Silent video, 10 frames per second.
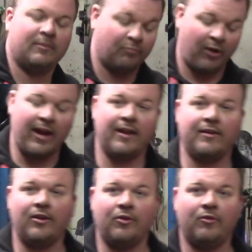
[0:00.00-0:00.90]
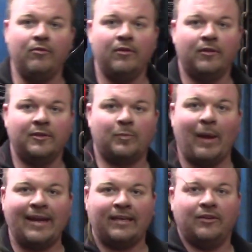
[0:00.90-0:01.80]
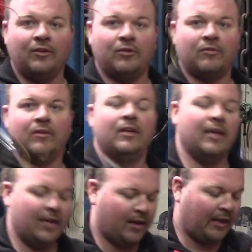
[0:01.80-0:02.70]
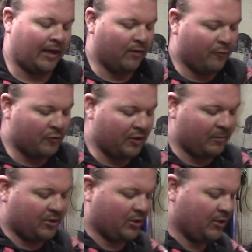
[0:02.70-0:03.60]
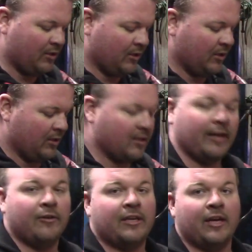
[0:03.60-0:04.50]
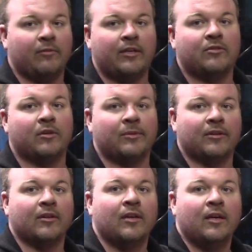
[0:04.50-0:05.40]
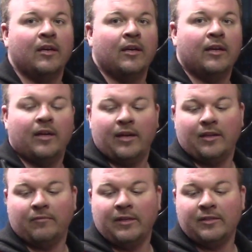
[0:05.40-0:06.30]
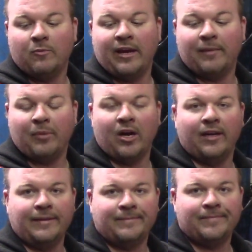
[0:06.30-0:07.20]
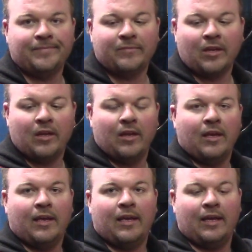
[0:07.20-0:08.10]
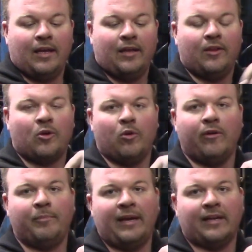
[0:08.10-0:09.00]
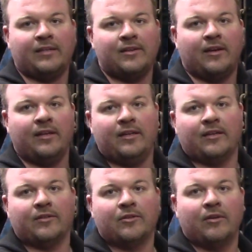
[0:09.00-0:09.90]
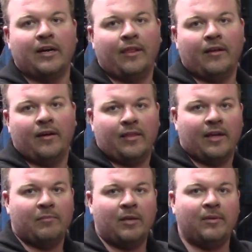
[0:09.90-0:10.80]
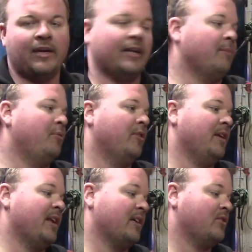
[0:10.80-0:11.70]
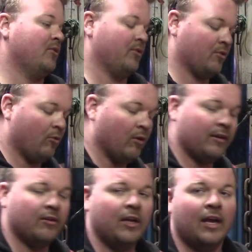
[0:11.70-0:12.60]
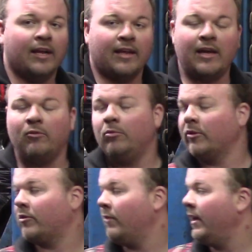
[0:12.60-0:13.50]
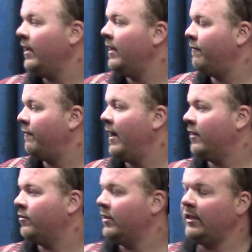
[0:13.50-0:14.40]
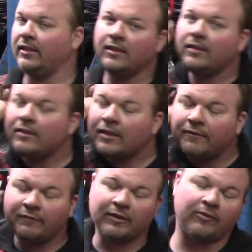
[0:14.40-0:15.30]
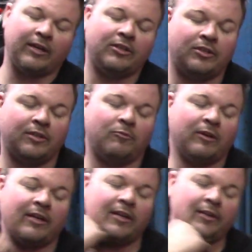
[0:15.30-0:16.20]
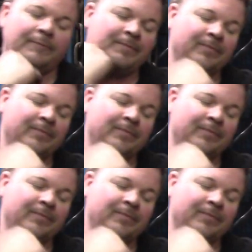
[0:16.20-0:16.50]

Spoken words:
brand new, spanking new, California emissions Toyota Camry distributor. And the reason why I bought it, coil pack is not in here. So I thought that maybe I could put an external coil. Now that would work great in factory configuration where